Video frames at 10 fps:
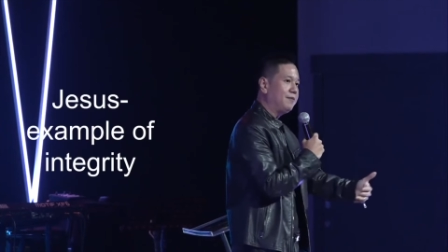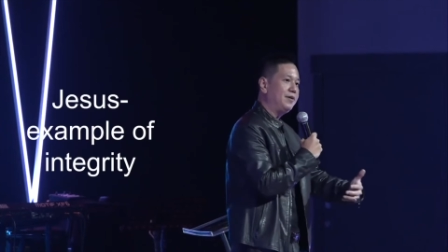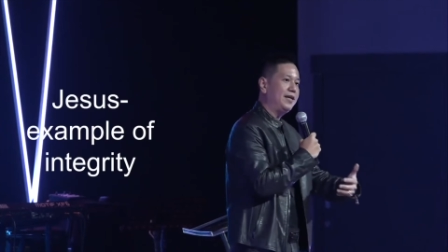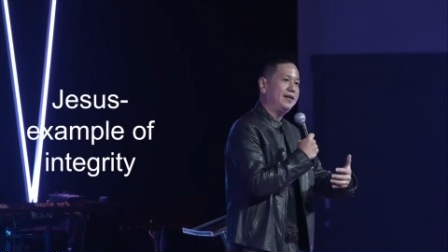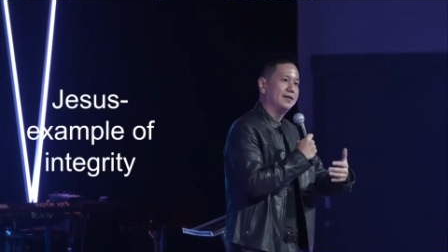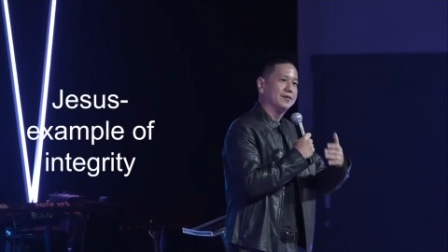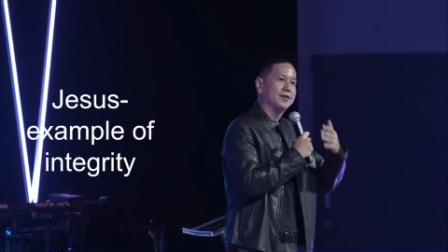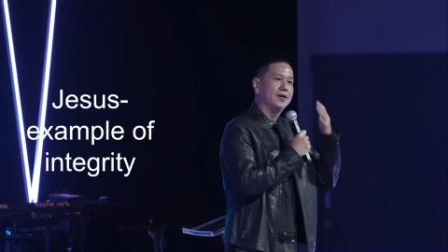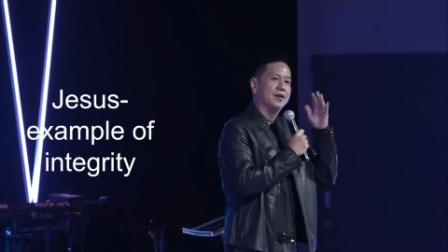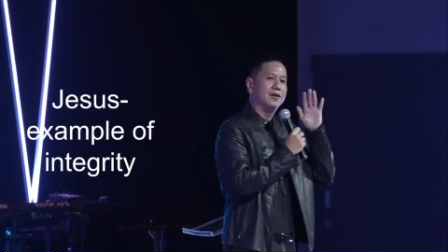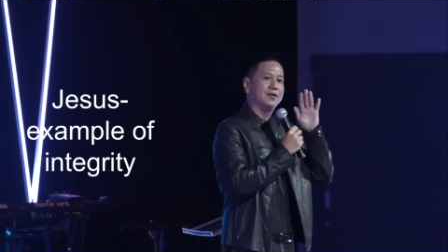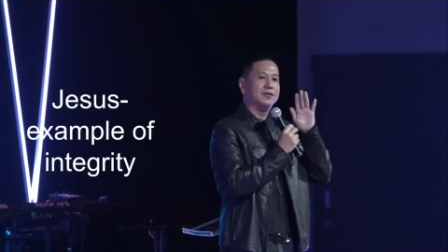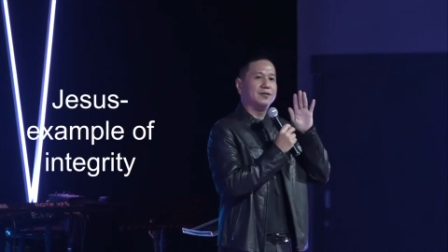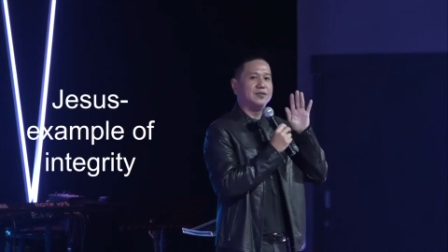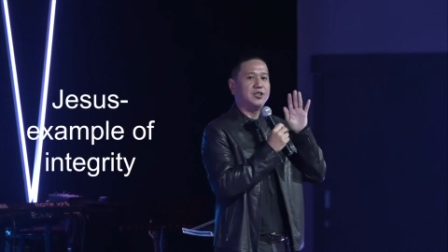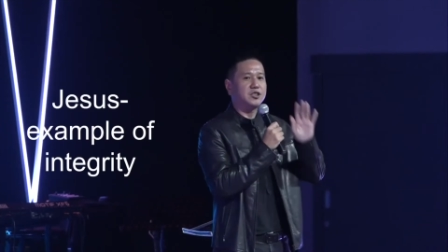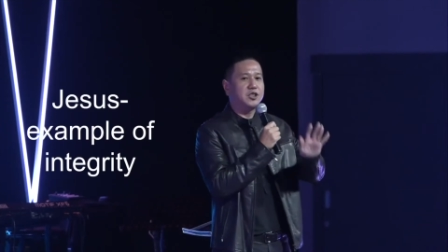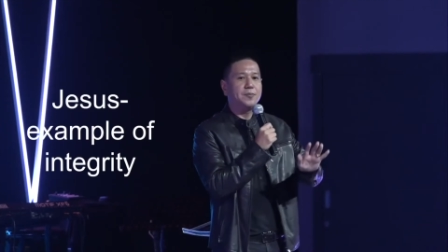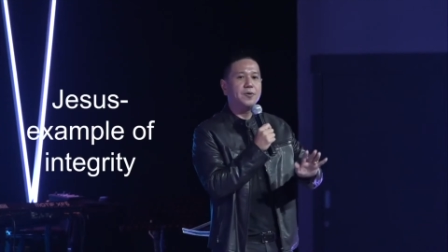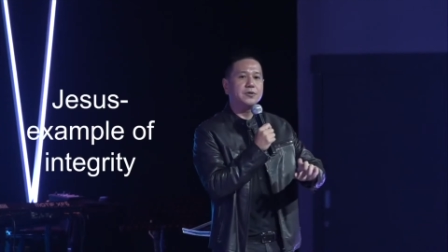be
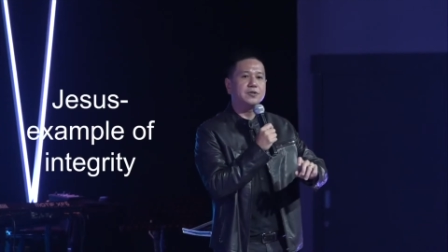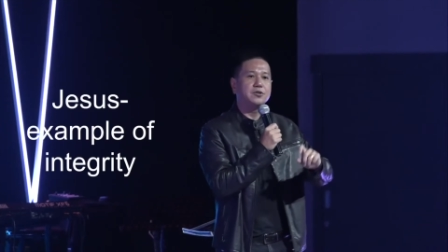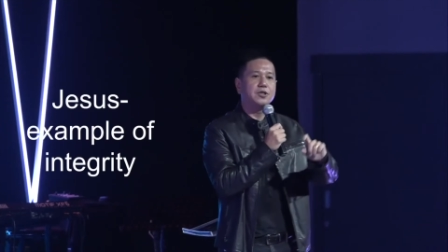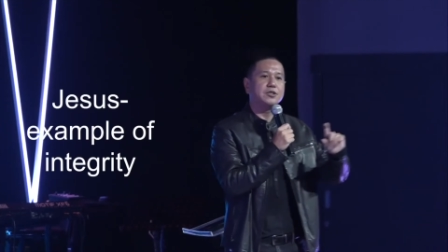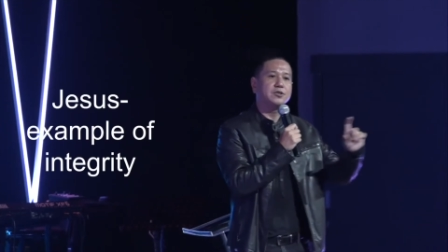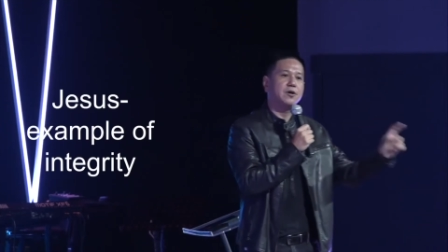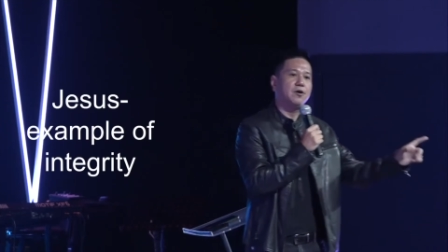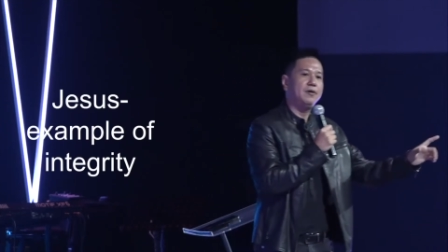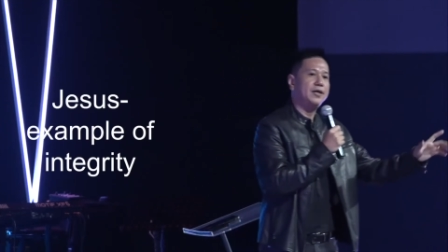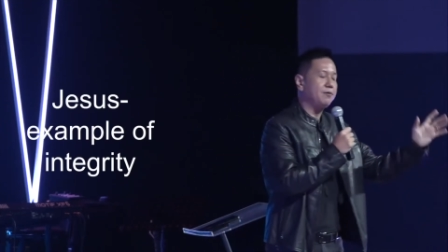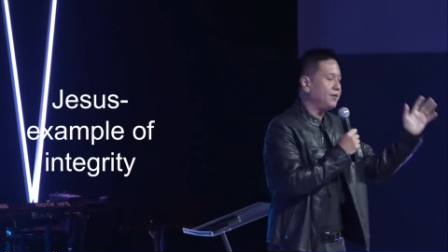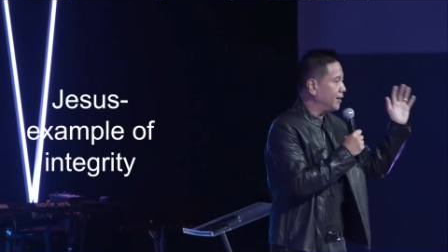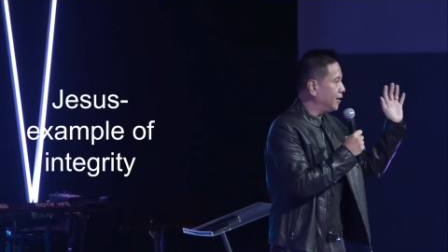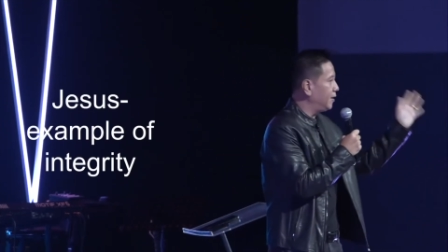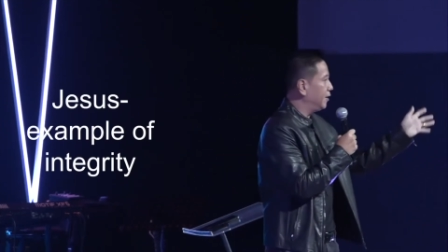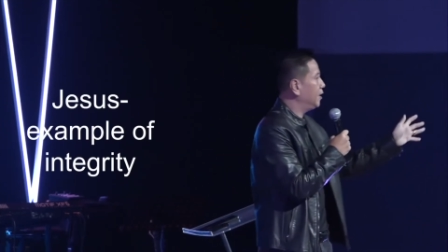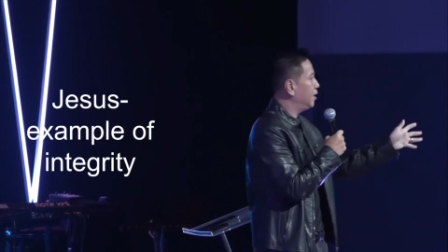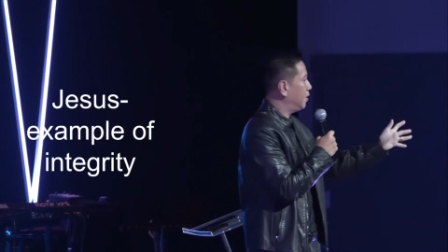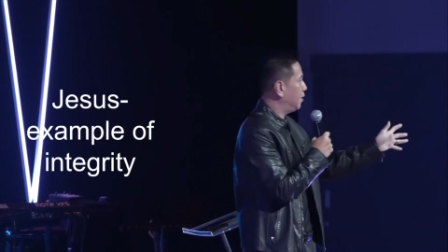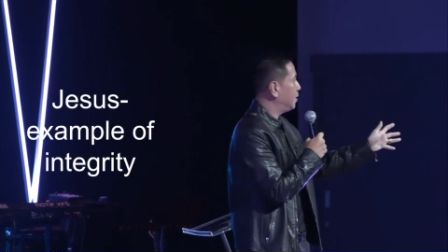juxtaposed to the story that we heard earlier
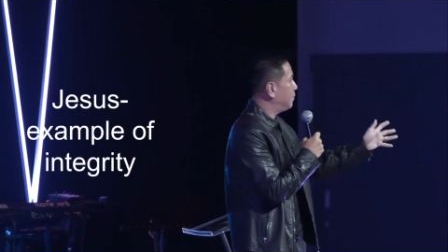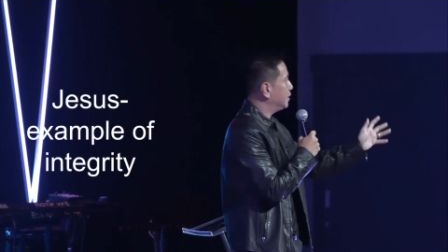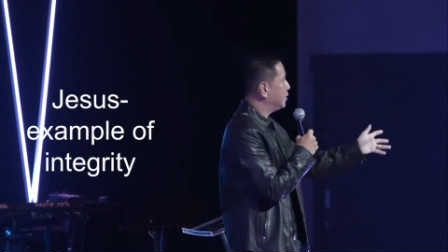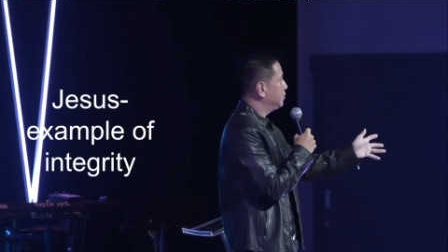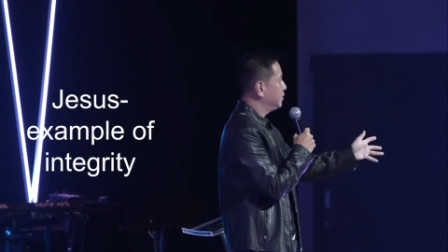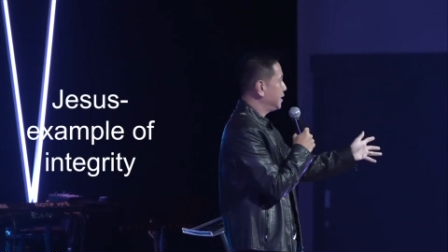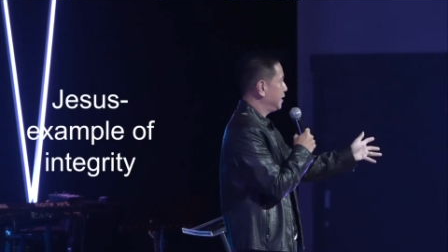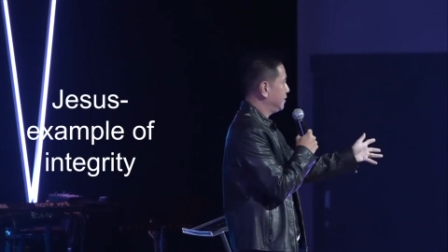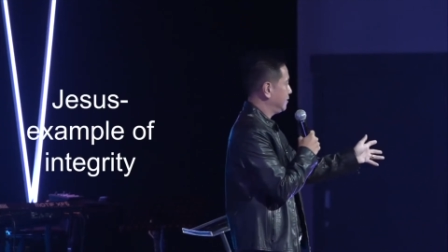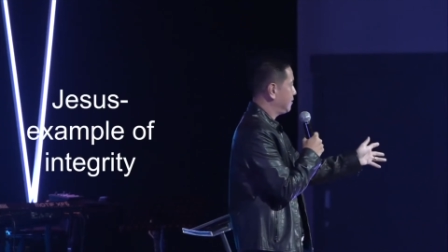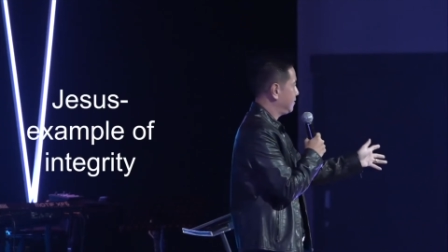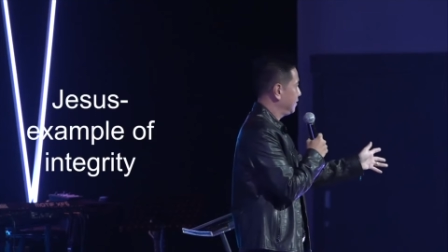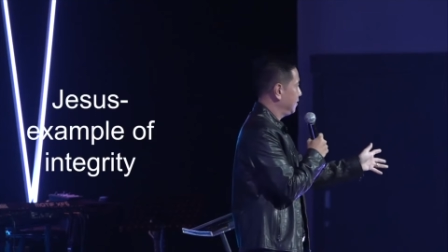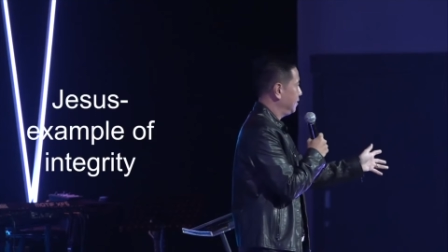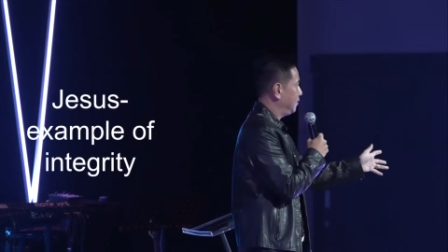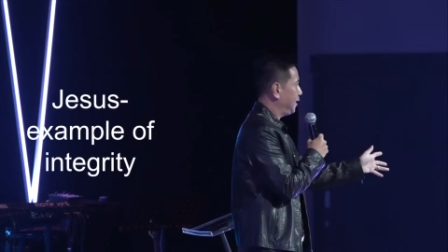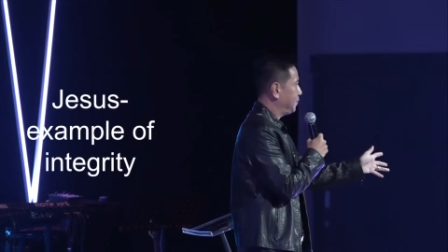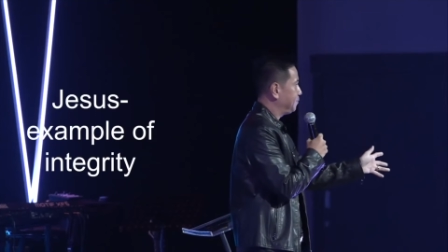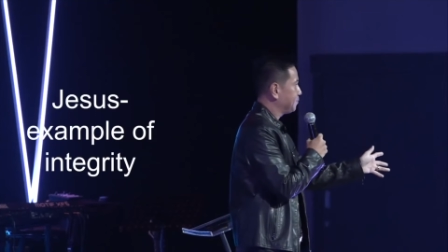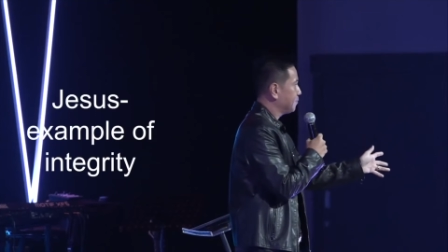on about the two sons, right?
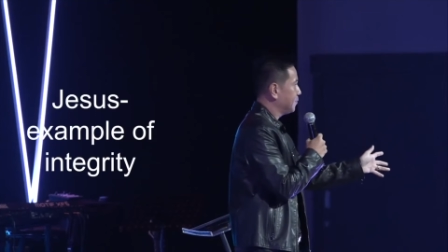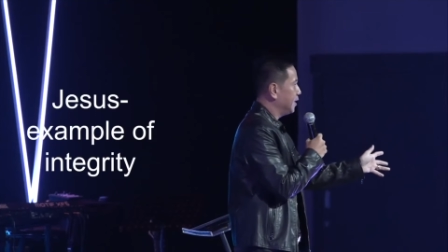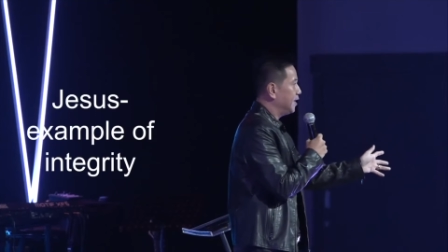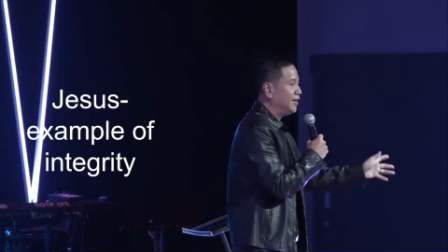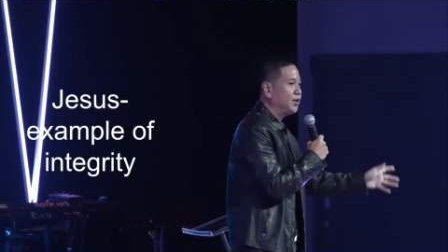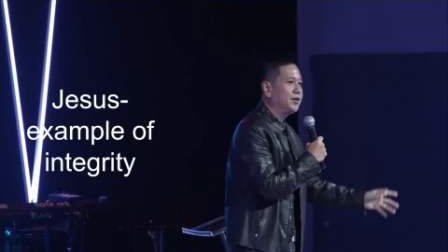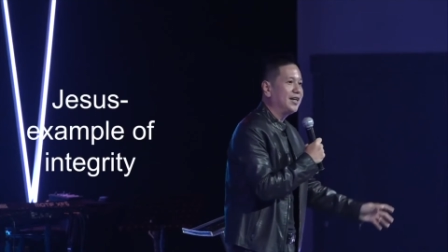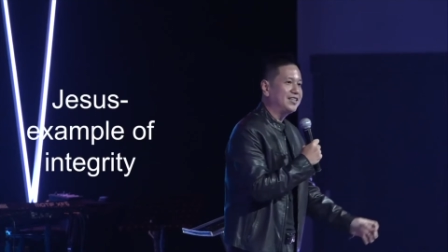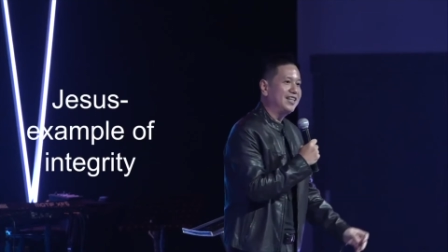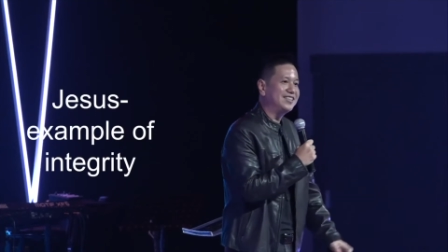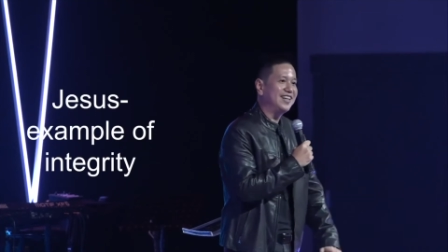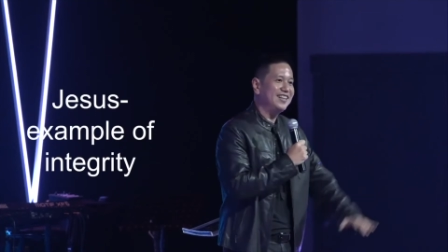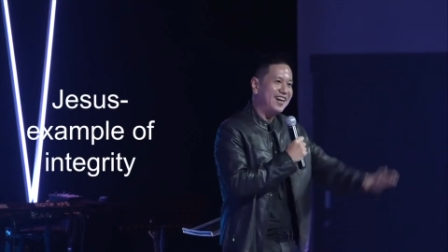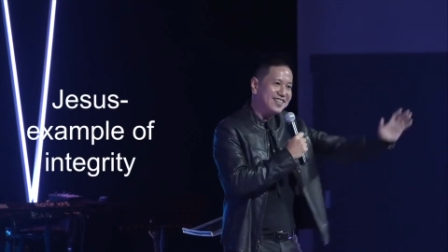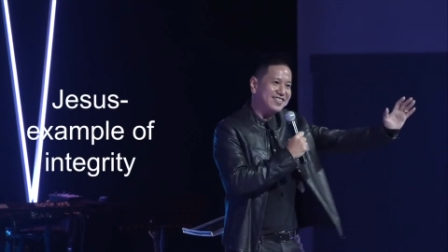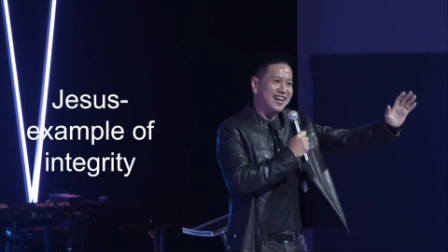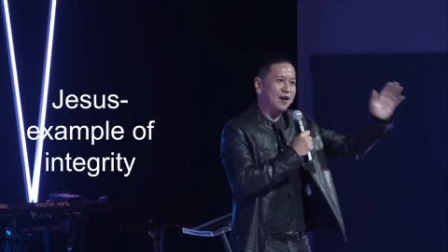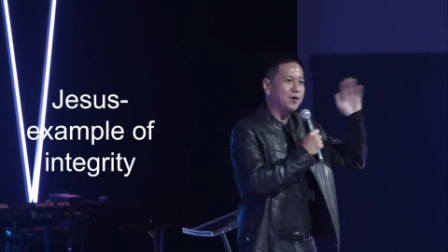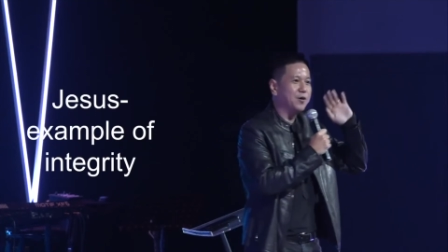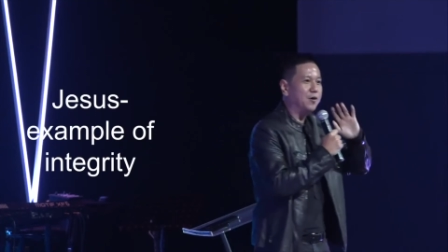He could actually said, Yes, I
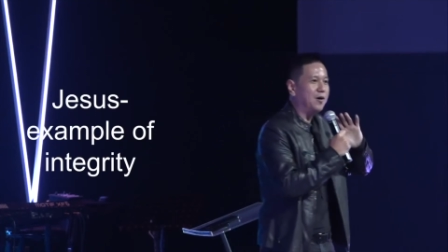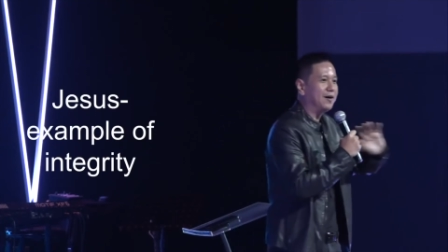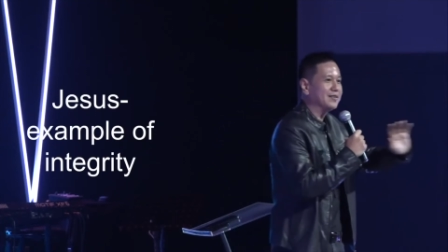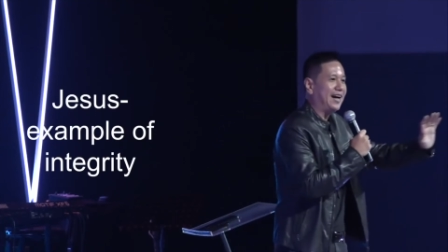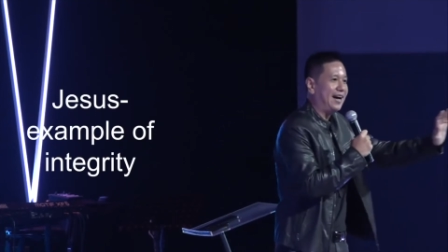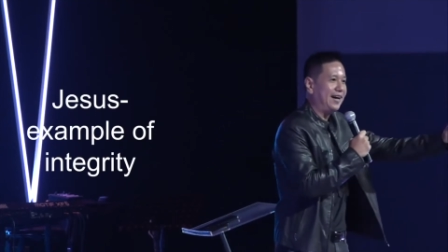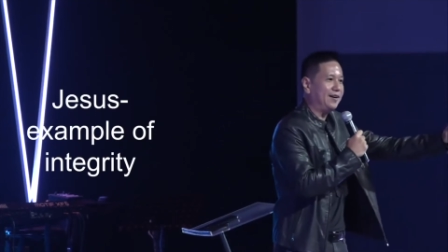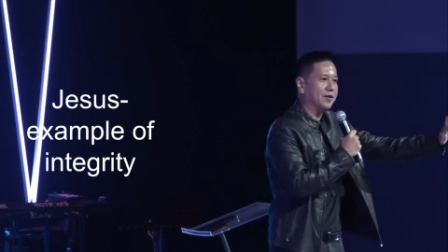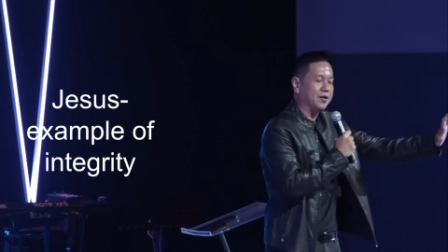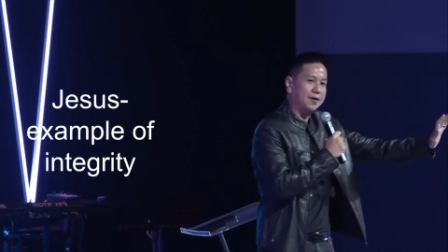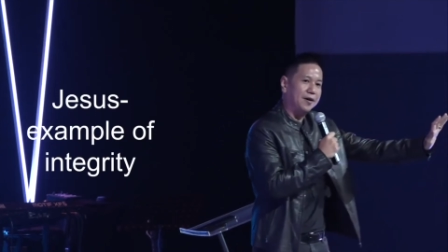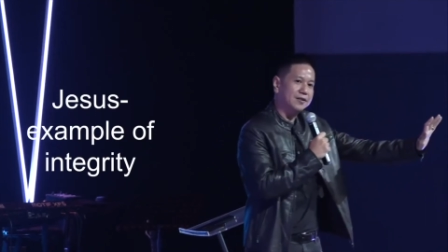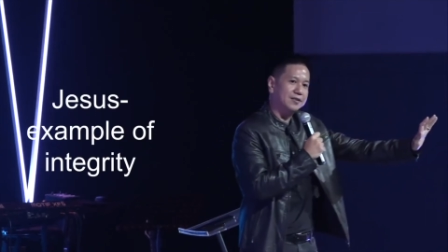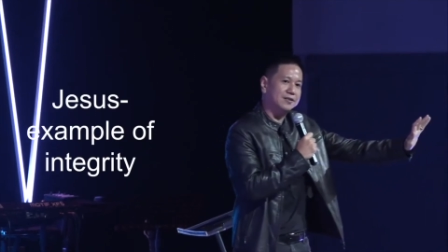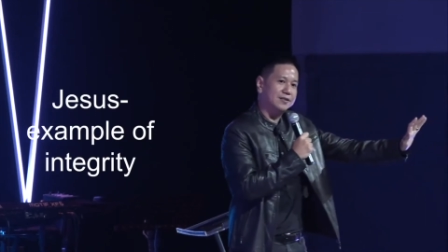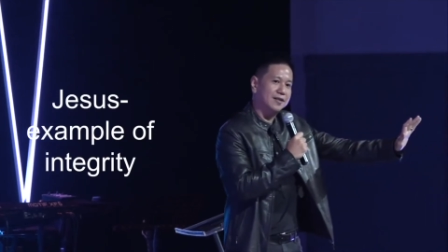will go, I'll die on a cross.